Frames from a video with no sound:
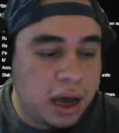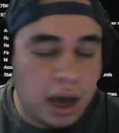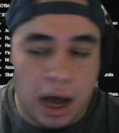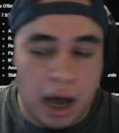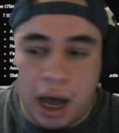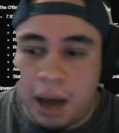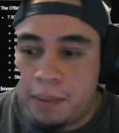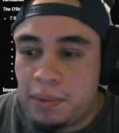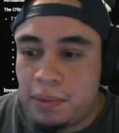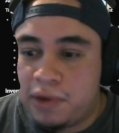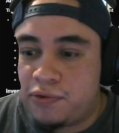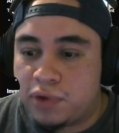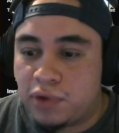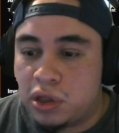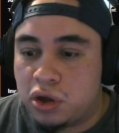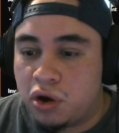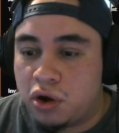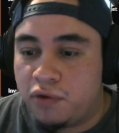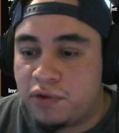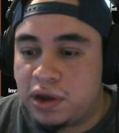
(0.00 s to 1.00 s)
If we
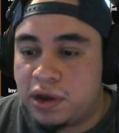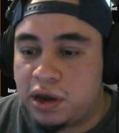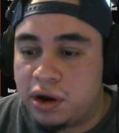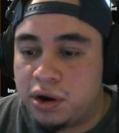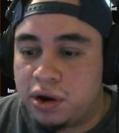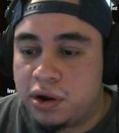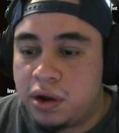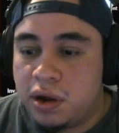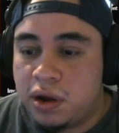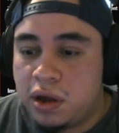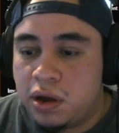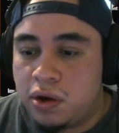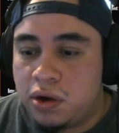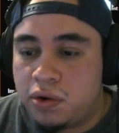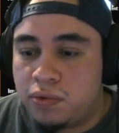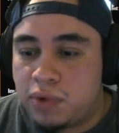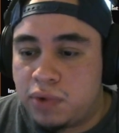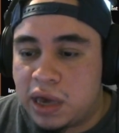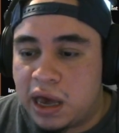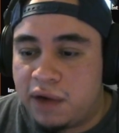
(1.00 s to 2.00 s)
look over here,
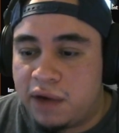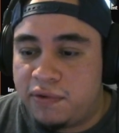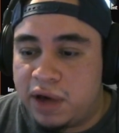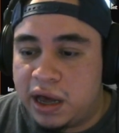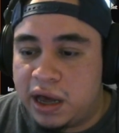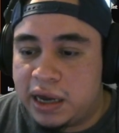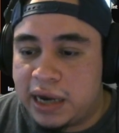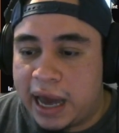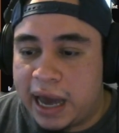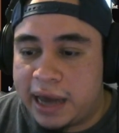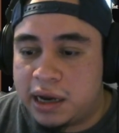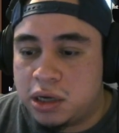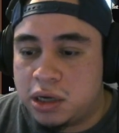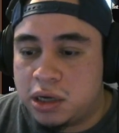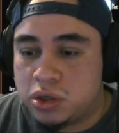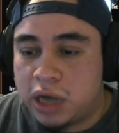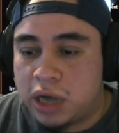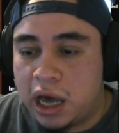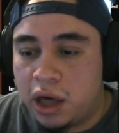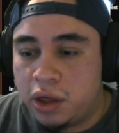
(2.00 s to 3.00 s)
we have
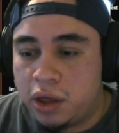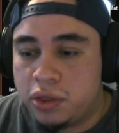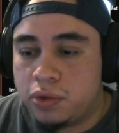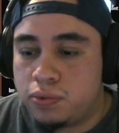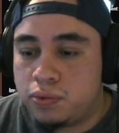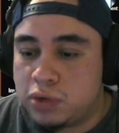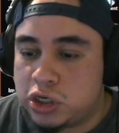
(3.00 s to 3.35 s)
900 health,